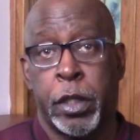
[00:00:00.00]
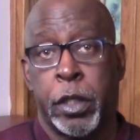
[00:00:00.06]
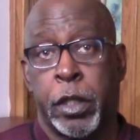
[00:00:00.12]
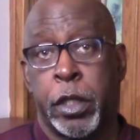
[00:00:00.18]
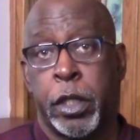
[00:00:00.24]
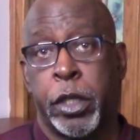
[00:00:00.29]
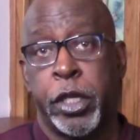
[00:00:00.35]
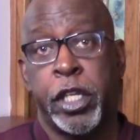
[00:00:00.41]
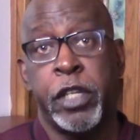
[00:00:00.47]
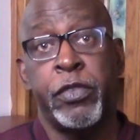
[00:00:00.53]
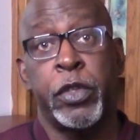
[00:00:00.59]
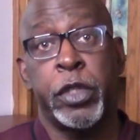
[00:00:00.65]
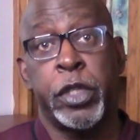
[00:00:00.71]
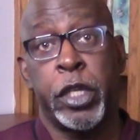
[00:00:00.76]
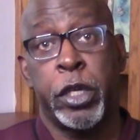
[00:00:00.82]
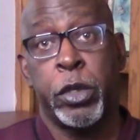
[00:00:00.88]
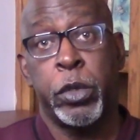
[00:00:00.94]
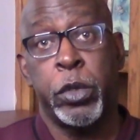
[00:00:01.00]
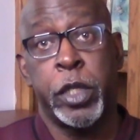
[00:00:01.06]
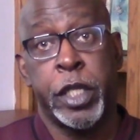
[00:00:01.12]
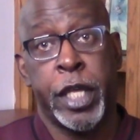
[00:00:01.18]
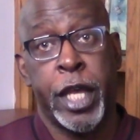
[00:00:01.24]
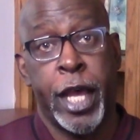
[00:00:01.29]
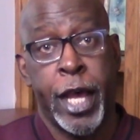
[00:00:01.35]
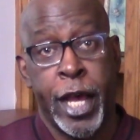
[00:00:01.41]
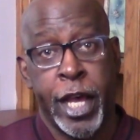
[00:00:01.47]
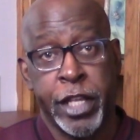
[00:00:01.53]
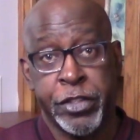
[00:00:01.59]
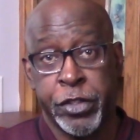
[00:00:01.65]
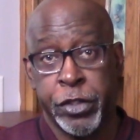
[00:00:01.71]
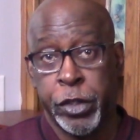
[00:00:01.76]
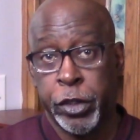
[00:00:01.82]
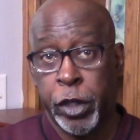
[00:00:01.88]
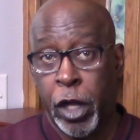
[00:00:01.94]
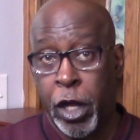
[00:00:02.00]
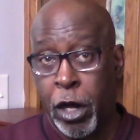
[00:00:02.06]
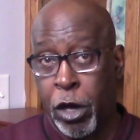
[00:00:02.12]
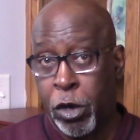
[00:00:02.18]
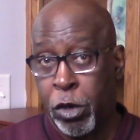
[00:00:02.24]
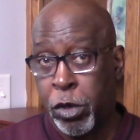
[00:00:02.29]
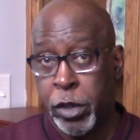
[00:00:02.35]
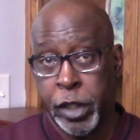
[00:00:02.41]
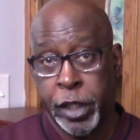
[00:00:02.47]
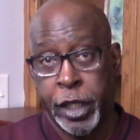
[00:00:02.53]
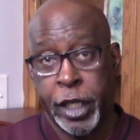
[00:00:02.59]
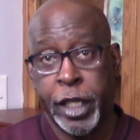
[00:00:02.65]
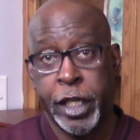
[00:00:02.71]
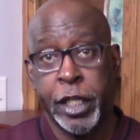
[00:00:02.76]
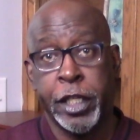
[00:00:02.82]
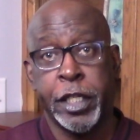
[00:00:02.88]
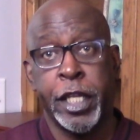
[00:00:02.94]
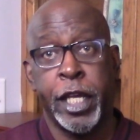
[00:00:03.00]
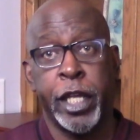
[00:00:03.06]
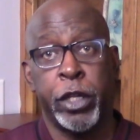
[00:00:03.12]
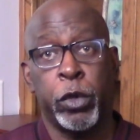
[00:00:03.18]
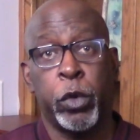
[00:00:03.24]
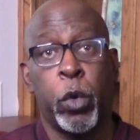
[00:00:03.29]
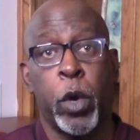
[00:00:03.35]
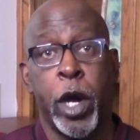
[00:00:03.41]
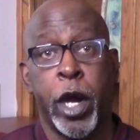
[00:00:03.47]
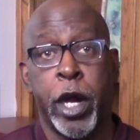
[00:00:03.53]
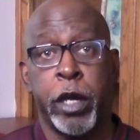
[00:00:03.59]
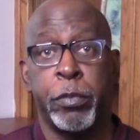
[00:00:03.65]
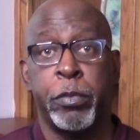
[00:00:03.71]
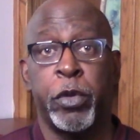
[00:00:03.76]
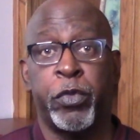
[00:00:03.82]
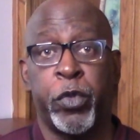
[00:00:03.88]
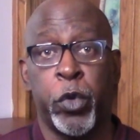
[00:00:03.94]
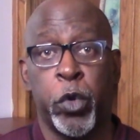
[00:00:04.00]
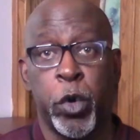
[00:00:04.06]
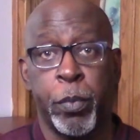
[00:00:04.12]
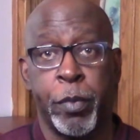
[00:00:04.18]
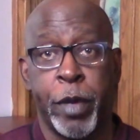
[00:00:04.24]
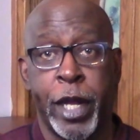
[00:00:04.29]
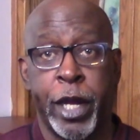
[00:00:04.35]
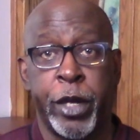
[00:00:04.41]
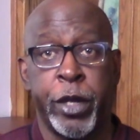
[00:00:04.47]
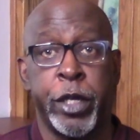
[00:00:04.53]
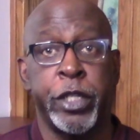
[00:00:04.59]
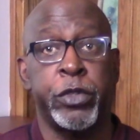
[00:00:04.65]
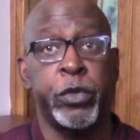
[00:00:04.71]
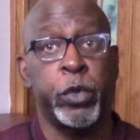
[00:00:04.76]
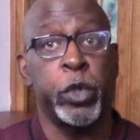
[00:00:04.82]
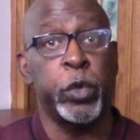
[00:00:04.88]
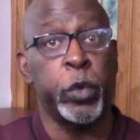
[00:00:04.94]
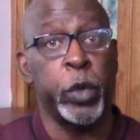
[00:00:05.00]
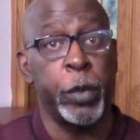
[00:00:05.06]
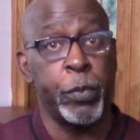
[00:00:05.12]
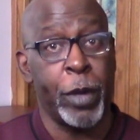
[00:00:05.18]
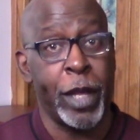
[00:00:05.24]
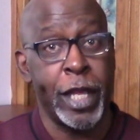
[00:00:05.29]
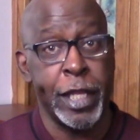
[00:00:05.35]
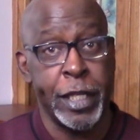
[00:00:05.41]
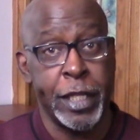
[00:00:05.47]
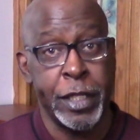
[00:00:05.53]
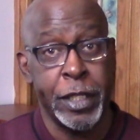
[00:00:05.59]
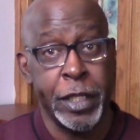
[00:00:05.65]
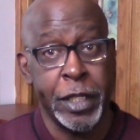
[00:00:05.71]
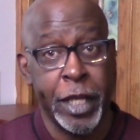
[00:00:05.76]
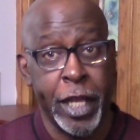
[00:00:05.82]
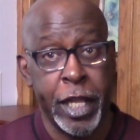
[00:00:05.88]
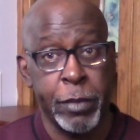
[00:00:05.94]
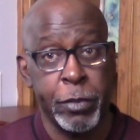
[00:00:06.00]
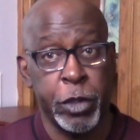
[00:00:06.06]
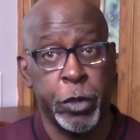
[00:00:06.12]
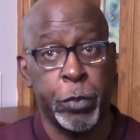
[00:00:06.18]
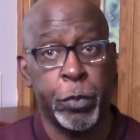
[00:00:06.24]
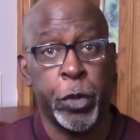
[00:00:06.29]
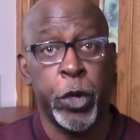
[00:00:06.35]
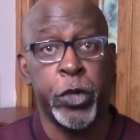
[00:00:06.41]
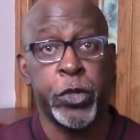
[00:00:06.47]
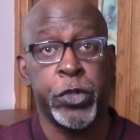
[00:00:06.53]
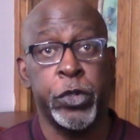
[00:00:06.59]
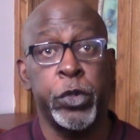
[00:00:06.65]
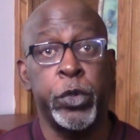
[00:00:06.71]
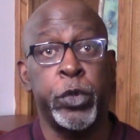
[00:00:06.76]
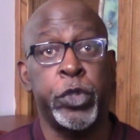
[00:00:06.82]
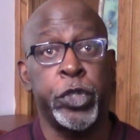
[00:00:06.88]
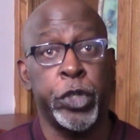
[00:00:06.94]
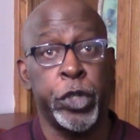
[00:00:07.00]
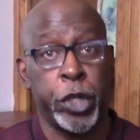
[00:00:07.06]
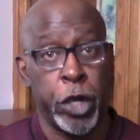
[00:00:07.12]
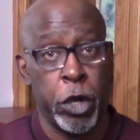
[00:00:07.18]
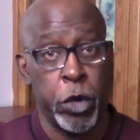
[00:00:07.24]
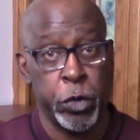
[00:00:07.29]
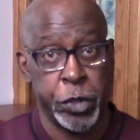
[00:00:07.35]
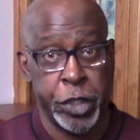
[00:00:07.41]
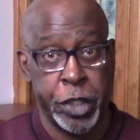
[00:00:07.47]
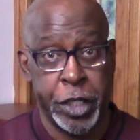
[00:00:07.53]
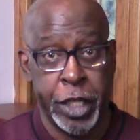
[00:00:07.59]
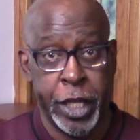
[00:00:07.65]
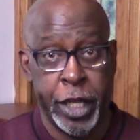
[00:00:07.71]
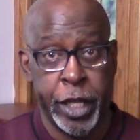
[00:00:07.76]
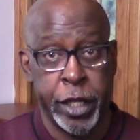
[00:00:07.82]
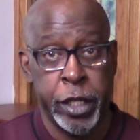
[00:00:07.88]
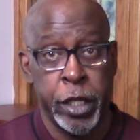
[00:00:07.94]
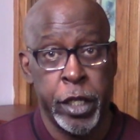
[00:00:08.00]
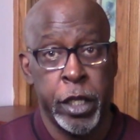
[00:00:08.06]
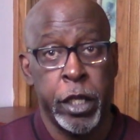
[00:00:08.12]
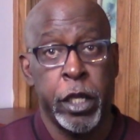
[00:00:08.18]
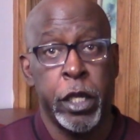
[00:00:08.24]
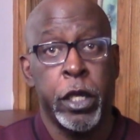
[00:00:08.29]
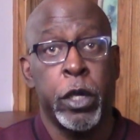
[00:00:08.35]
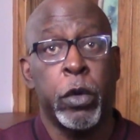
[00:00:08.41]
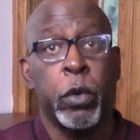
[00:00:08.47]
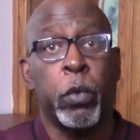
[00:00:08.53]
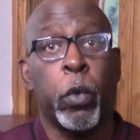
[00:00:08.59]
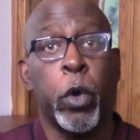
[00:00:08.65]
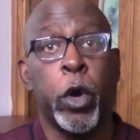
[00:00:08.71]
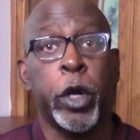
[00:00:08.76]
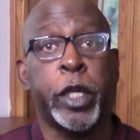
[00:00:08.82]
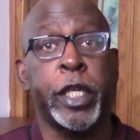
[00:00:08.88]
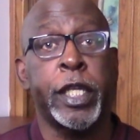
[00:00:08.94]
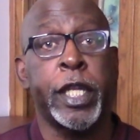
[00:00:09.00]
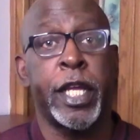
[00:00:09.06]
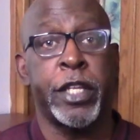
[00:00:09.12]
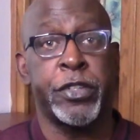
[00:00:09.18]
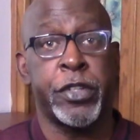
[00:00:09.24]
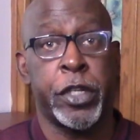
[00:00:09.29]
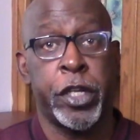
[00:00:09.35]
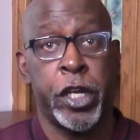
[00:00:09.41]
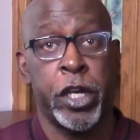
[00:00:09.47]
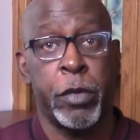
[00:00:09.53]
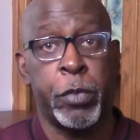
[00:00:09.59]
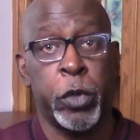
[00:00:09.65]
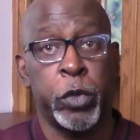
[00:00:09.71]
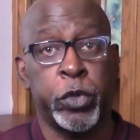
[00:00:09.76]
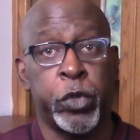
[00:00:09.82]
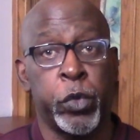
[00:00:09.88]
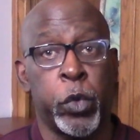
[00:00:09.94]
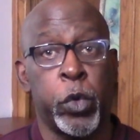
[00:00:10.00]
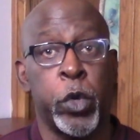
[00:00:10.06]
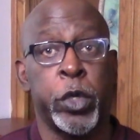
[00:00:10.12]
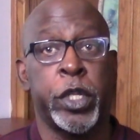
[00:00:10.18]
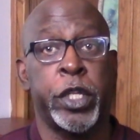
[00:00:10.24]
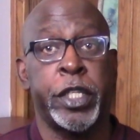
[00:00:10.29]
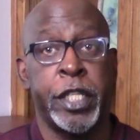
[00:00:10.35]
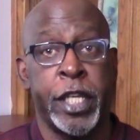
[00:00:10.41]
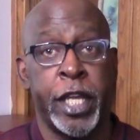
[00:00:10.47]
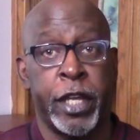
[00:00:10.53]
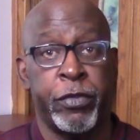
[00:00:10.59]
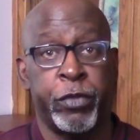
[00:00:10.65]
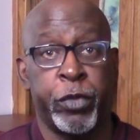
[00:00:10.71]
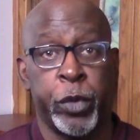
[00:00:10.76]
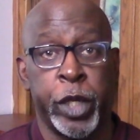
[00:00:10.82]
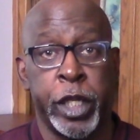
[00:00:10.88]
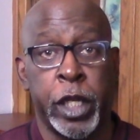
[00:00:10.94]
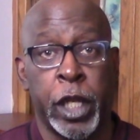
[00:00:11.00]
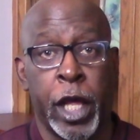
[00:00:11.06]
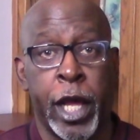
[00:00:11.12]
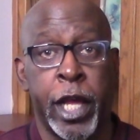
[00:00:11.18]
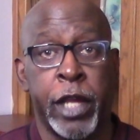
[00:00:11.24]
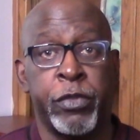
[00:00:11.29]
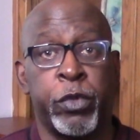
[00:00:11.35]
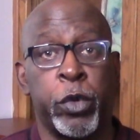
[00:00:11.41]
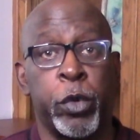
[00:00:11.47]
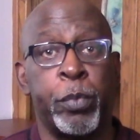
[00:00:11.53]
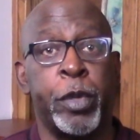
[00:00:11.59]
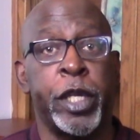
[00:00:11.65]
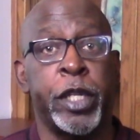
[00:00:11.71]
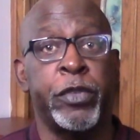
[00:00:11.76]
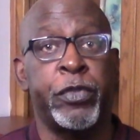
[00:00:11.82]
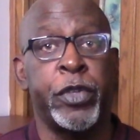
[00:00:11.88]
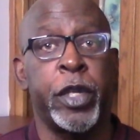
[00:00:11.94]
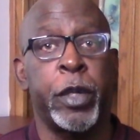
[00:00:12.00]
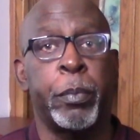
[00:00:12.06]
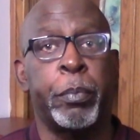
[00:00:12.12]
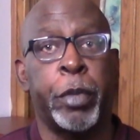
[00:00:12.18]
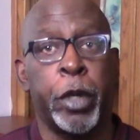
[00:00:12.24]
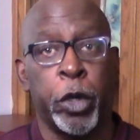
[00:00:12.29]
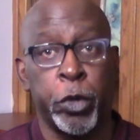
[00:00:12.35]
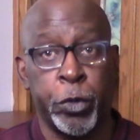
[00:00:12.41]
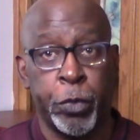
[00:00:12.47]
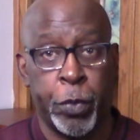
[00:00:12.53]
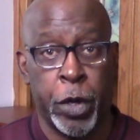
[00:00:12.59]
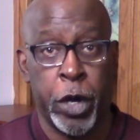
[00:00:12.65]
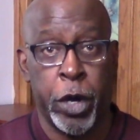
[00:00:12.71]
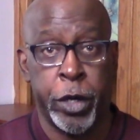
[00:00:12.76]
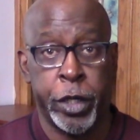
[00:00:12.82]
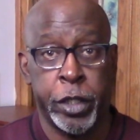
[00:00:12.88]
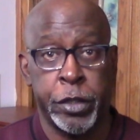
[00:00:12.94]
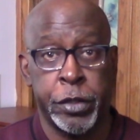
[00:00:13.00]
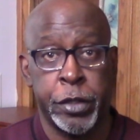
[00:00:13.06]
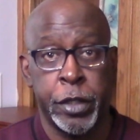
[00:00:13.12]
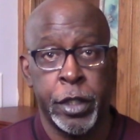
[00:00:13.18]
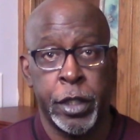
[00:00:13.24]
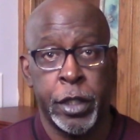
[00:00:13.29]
Now, even though in the eyes of the law, any debt acquired before marriage will remain in the name of the person who took on the debt, working as a couple toward a debt-free life will benefit both parties.